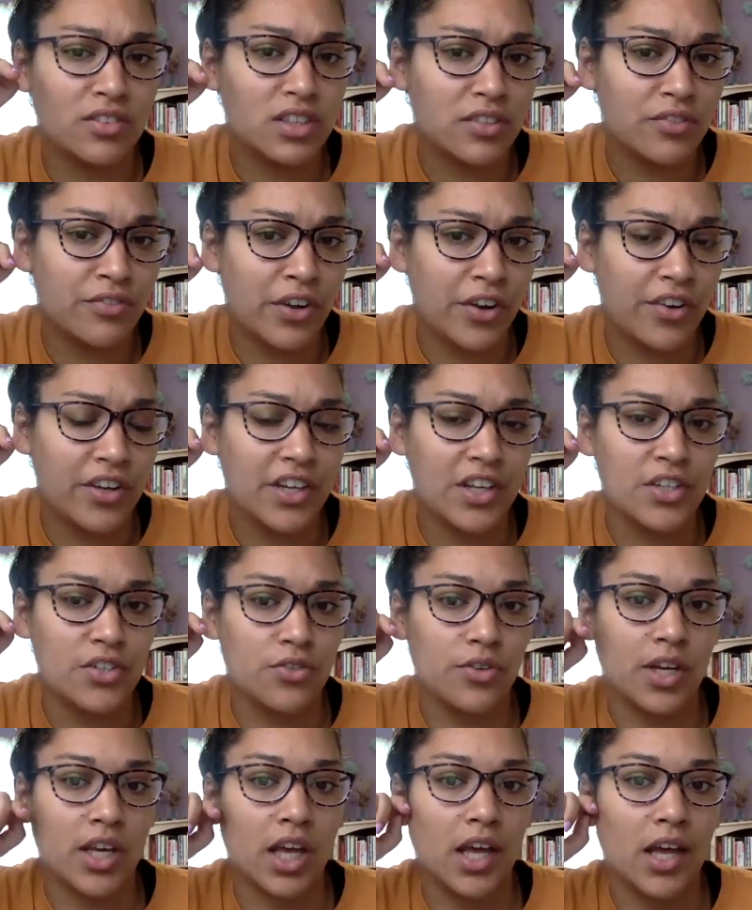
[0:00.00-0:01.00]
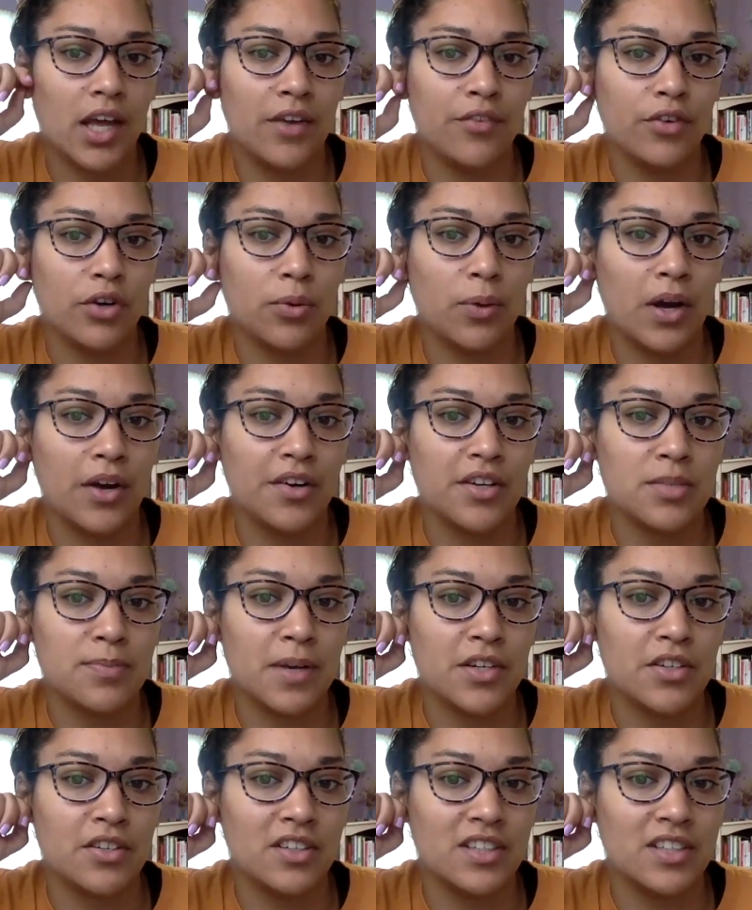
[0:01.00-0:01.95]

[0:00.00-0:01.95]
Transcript: very intricate and require special